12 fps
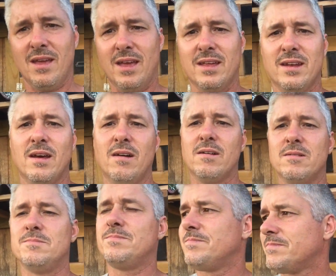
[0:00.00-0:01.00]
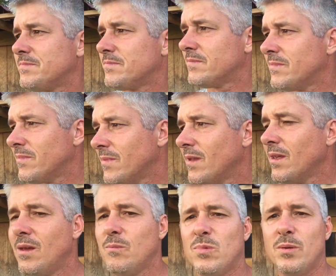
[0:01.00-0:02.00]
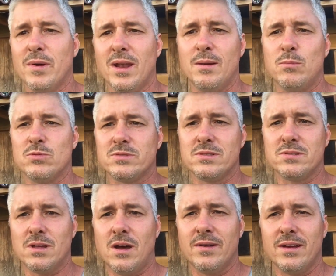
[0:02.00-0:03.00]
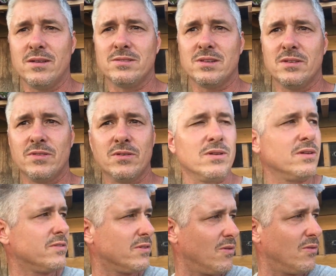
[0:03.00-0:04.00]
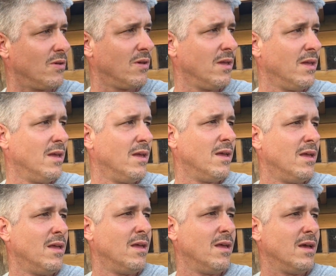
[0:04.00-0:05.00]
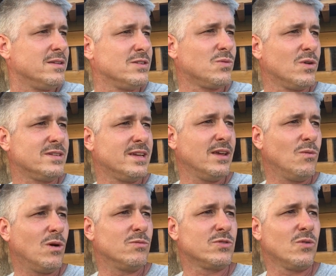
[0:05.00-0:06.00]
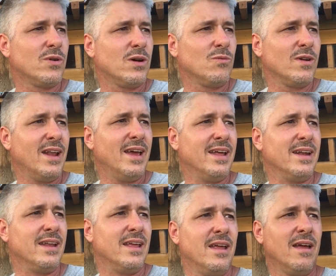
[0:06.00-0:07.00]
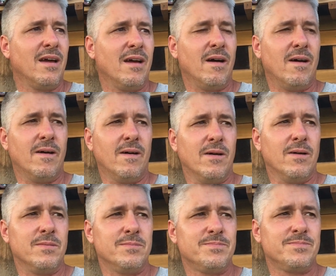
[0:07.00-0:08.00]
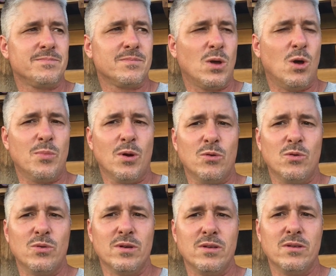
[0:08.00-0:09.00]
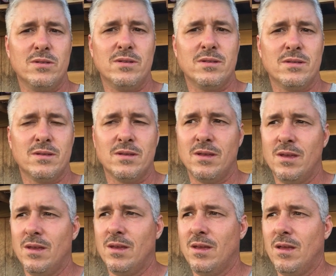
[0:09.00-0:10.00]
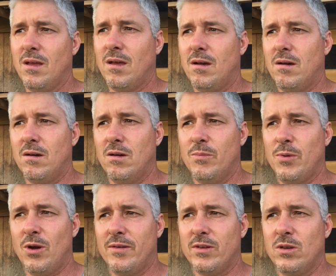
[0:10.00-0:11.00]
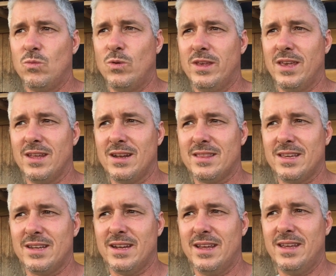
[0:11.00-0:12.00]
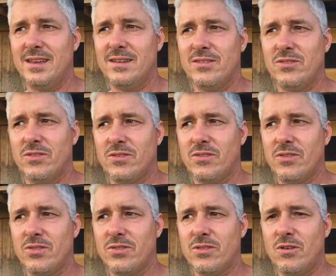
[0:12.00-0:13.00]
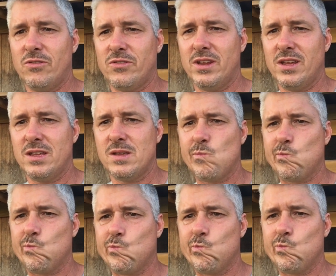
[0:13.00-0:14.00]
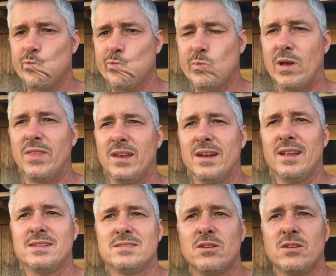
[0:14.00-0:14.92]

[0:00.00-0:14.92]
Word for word: and uh, put my labels and all that good stuff on it. So just want to tell you what was going on with that. Uh, hope y'all doing good uh, hope y'all have a good weekend. I think today is Thursday. I think today's